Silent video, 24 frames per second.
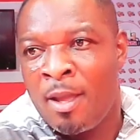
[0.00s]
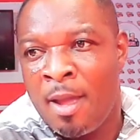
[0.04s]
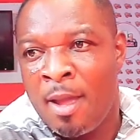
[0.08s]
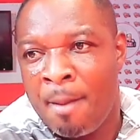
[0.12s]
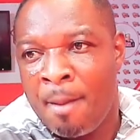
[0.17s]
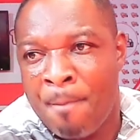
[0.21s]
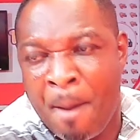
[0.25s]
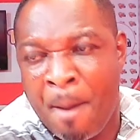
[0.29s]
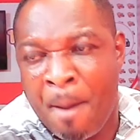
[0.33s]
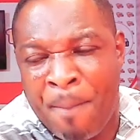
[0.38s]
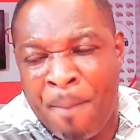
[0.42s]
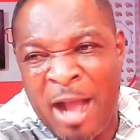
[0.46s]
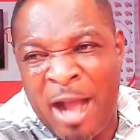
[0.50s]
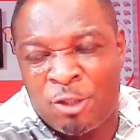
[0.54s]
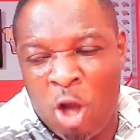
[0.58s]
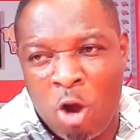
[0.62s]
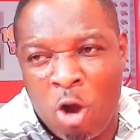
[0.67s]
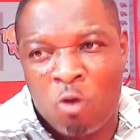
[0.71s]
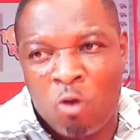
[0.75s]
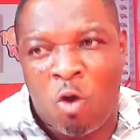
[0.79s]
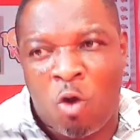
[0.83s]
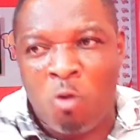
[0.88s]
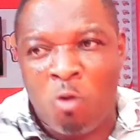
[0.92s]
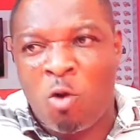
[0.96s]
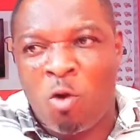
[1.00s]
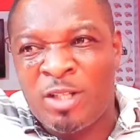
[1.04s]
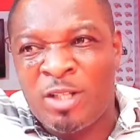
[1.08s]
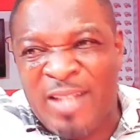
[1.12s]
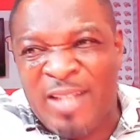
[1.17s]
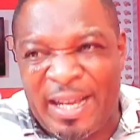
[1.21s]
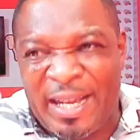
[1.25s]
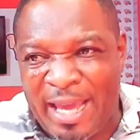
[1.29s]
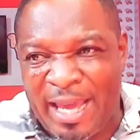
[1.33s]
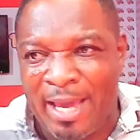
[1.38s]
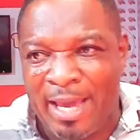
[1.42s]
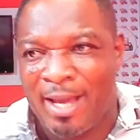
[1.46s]
Me pacho koko
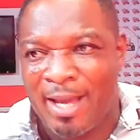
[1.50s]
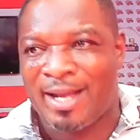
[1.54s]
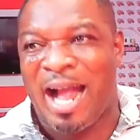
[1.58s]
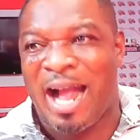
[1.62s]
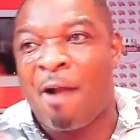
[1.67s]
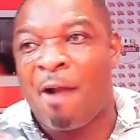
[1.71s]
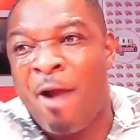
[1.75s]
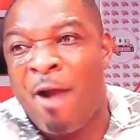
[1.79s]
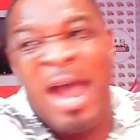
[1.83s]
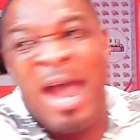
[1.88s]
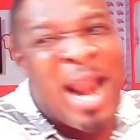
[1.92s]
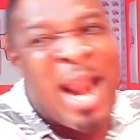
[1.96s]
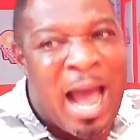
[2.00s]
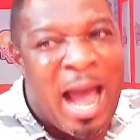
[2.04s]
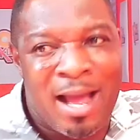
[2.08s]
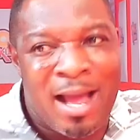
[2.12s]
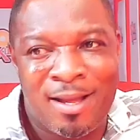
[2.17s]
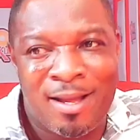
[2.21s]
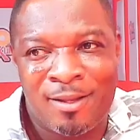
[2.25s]
cheke Karela.